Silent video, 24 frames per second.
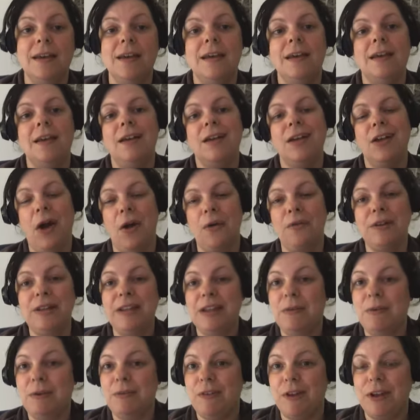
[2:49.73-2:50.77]
Currently,
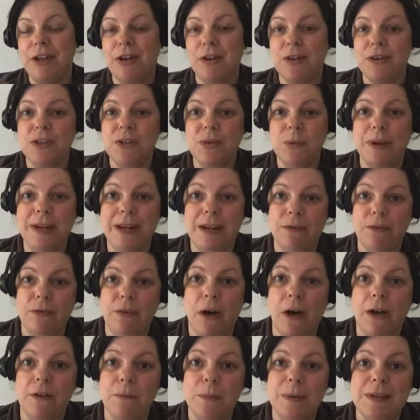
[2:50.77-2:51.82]
we've only got a
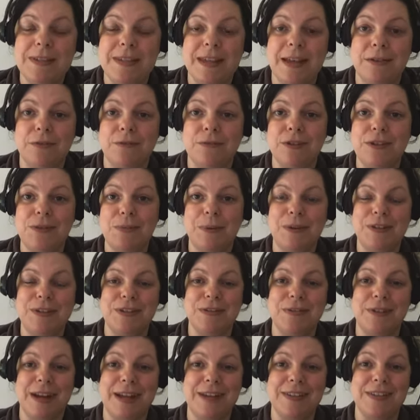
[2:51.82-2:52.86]
25% response
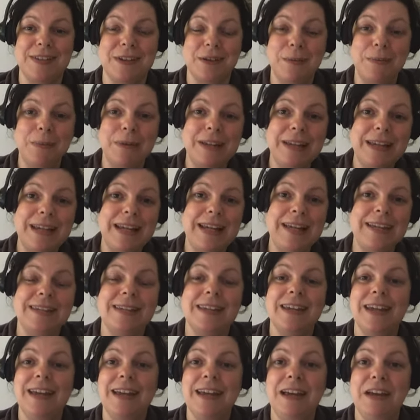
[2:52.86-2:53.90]
rate, so
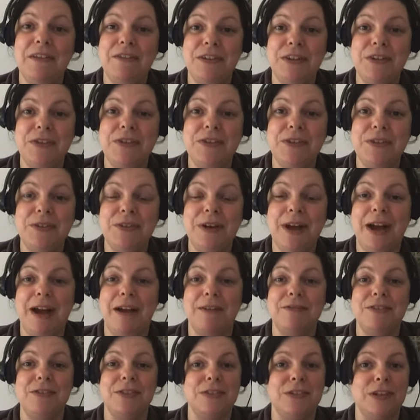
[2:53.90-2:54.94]
please, if you do have
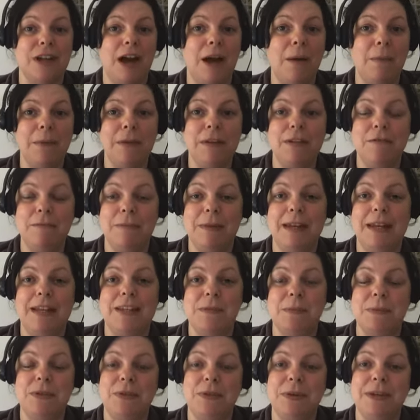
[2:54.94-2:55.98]
just a couple of minutes
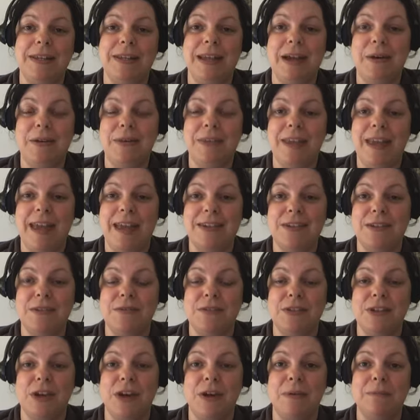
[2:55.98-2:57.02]
between now and the end of
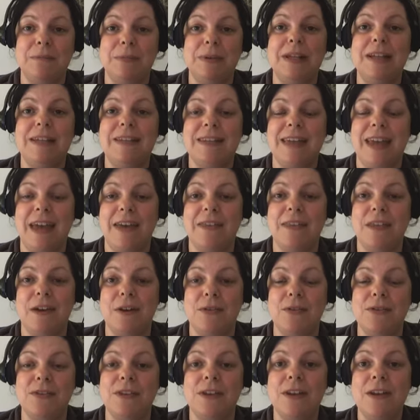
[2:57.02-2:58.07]
term, please get
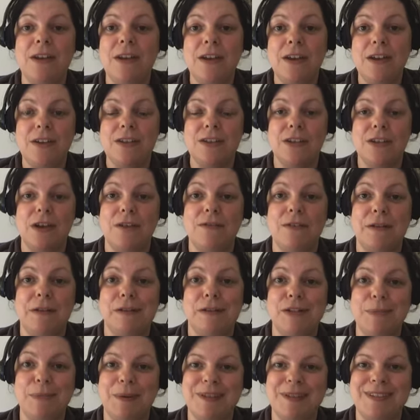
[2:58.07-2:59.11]
those survey
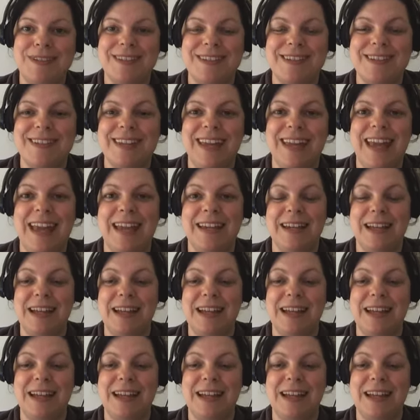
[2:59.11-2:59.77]
responses in.